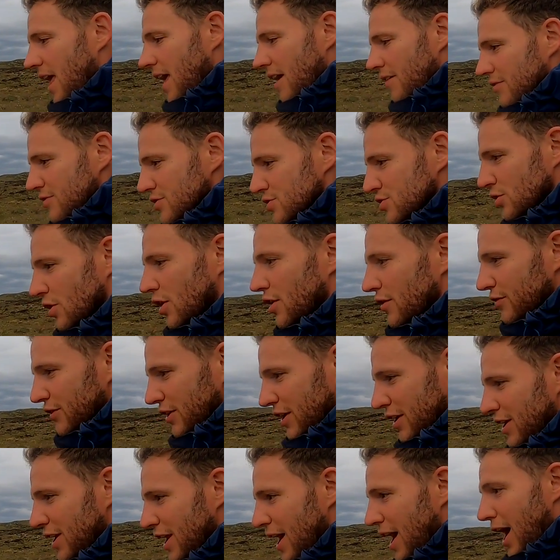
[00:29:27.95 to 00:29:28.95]
every so
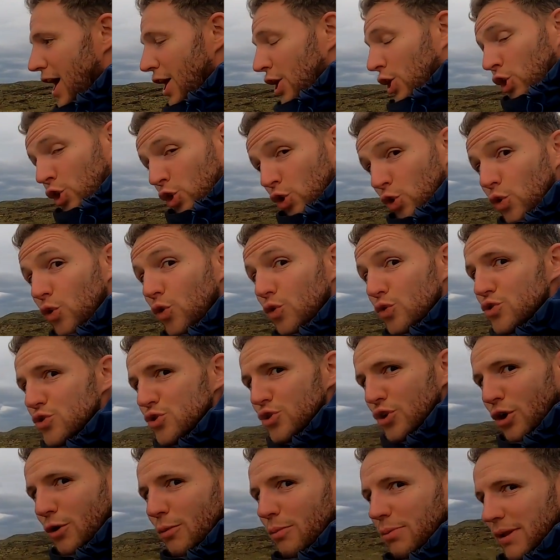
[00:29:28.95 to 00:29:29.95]
often a
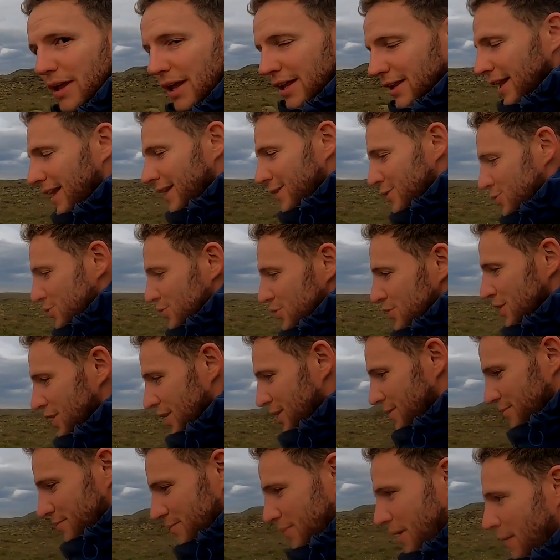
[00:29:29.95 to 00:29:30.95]
huge droplet lands on
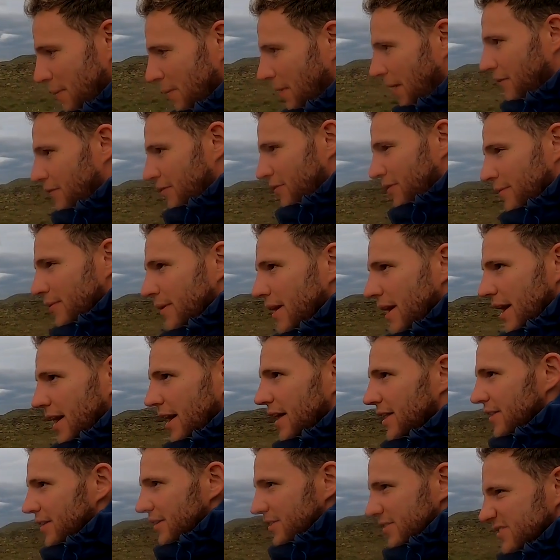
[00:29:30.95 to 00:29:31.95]
you, but apart from
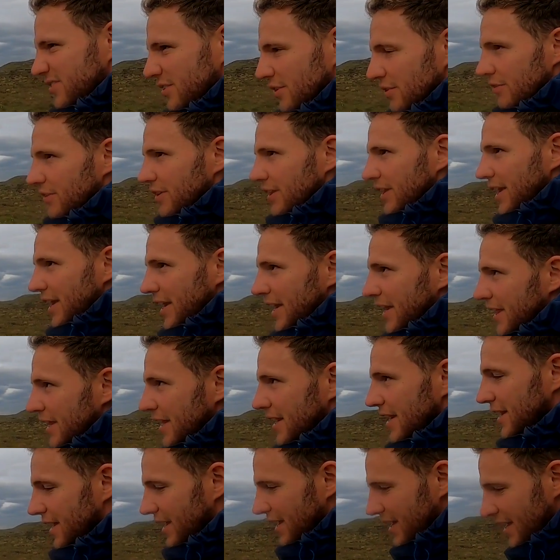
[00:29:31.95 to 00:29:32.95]
that there's not really
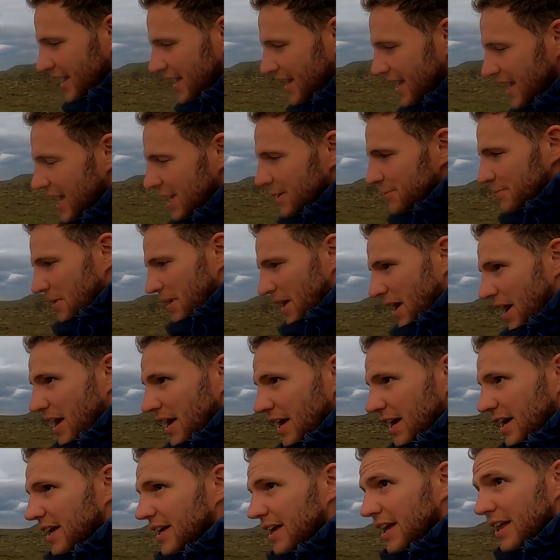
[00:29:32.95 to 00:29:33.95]
anything. But
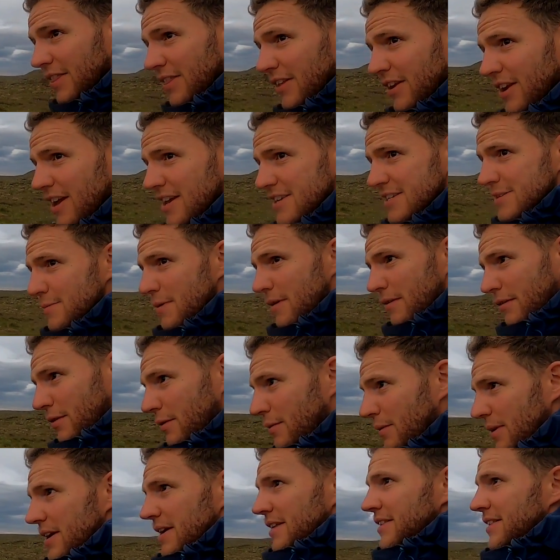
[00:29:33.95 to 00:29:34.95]
there is a bit of
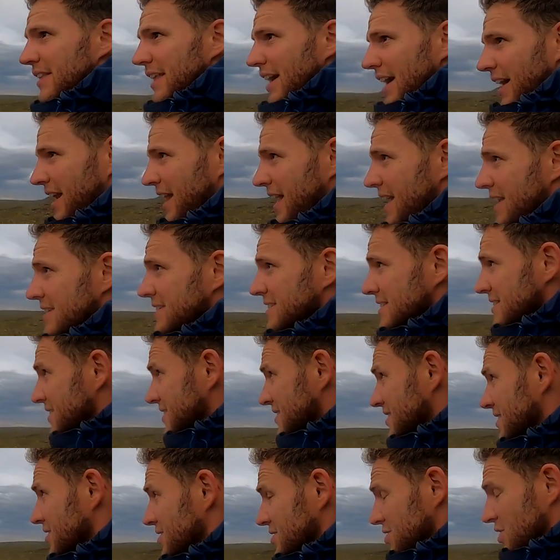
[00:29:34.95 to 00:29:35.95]
a wind and
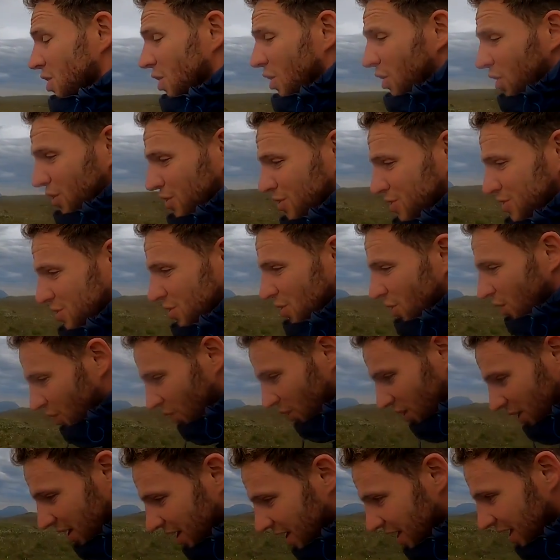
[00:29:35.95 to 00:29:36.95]
the sun's gone,
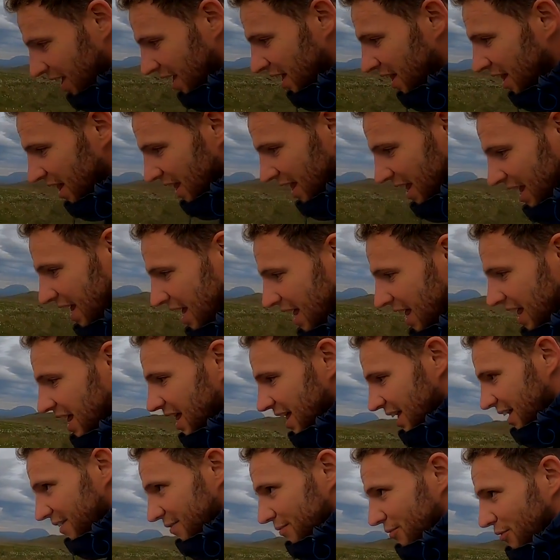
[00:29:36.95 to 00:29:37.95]
so
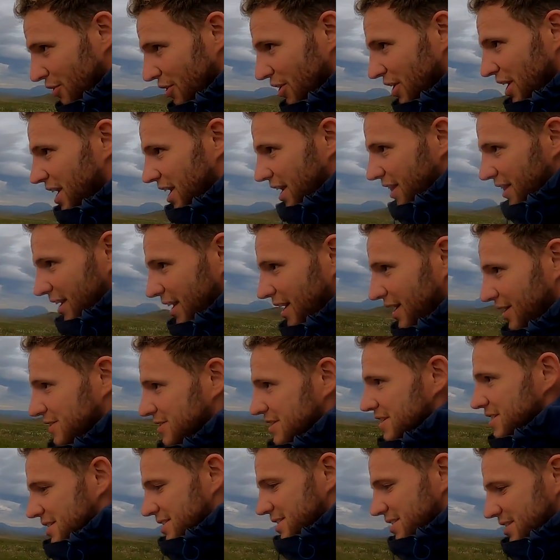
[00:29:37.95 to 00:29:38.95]
more than anything
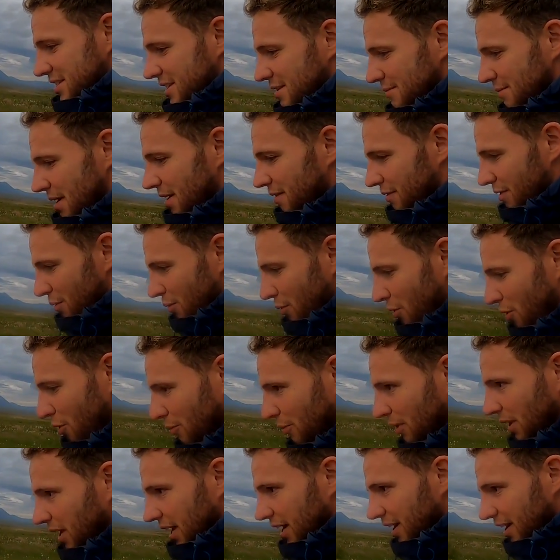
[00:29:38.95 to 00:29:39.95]
else it's just a bit of a
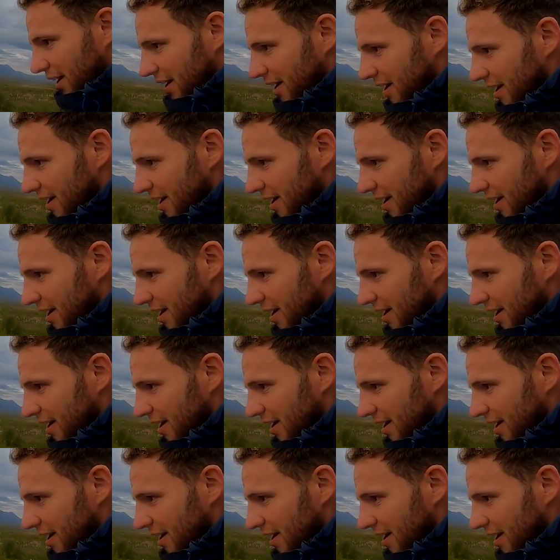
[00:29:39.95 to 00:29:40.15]
warm layer.